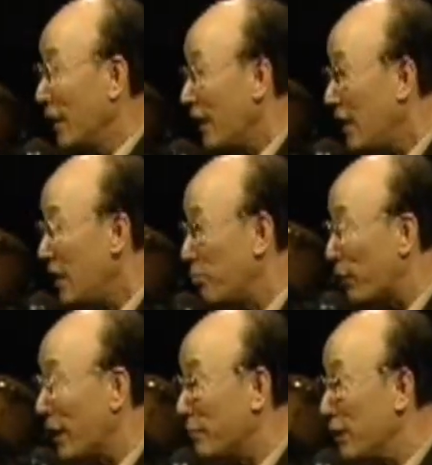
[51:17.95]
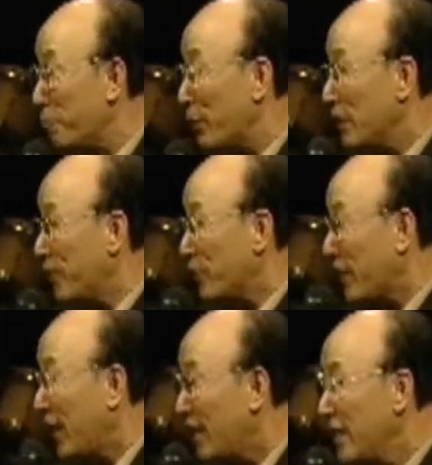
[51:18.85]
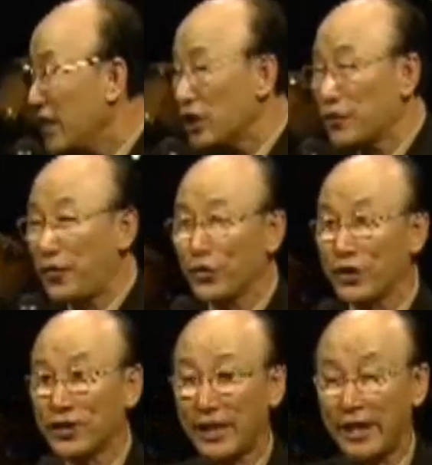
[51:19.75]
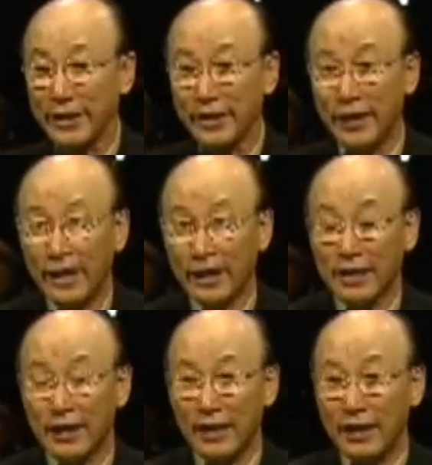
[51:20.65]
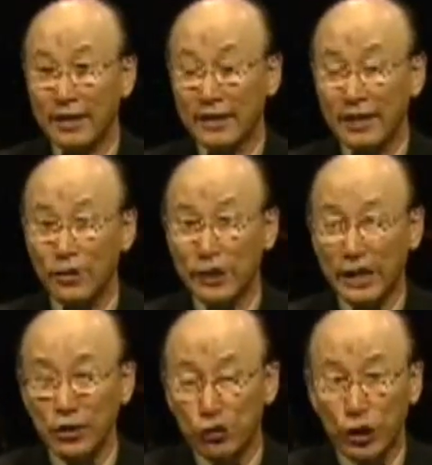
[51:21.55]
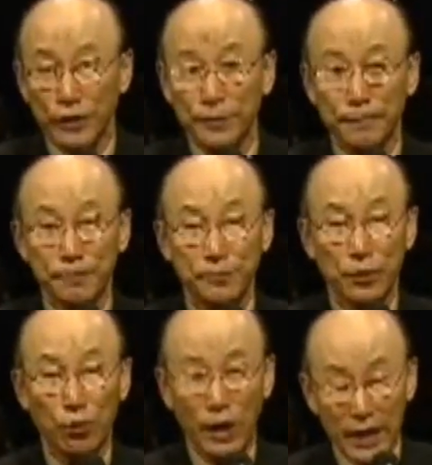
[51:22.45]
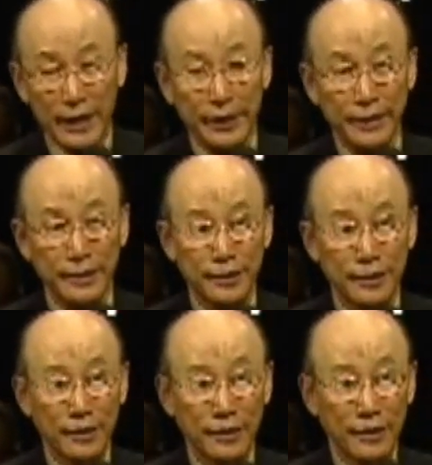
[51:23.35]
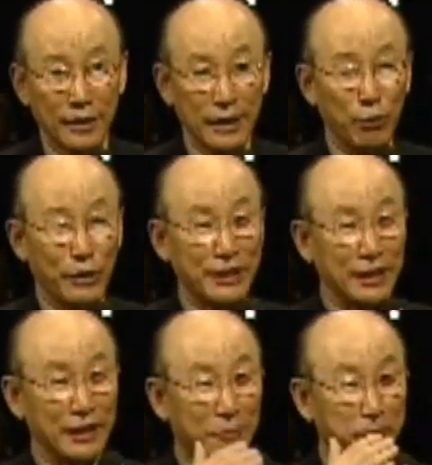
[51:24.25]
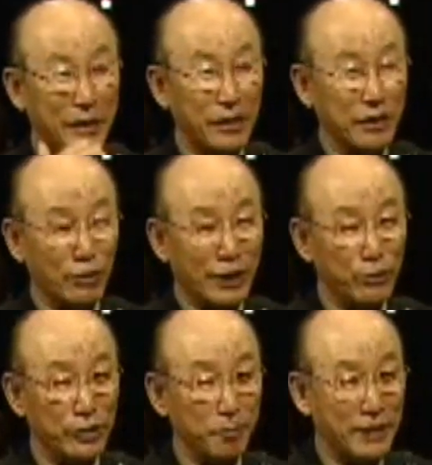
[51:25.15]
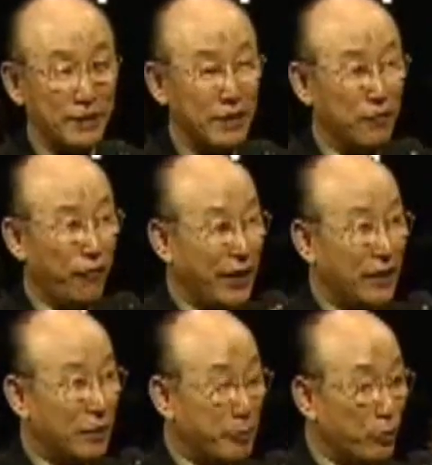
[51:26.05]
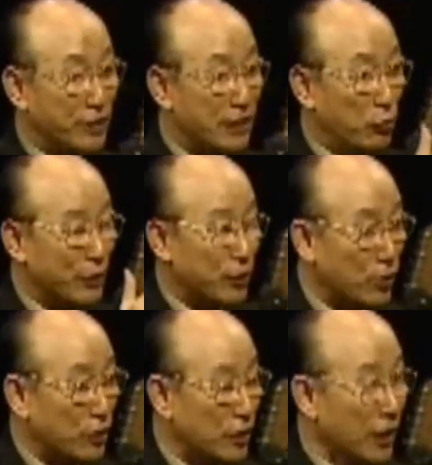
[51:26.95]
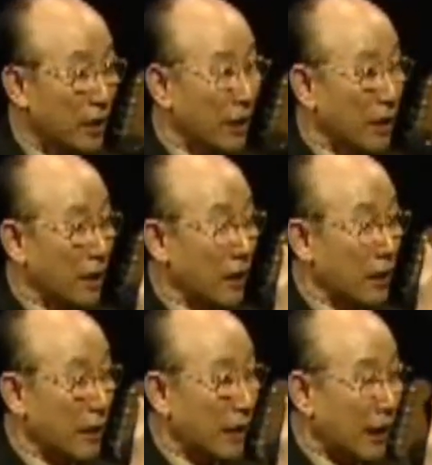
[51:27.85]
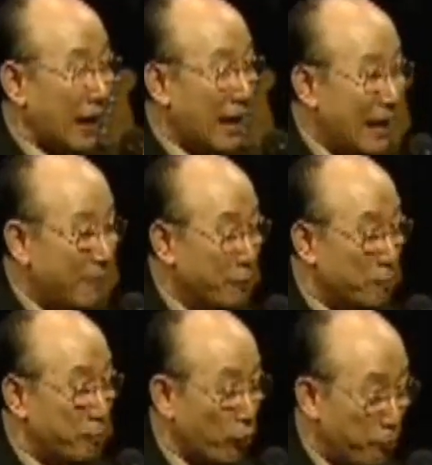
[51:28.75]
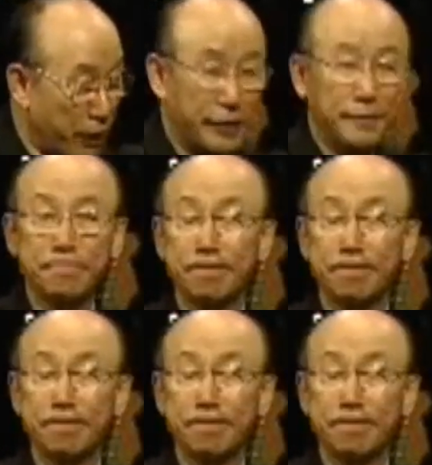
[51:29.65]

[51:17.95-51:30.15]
Abraham, he prayed for 10 years for the son. God did not answer. Why? He was in the battleground, but he failed because he was not armed properly.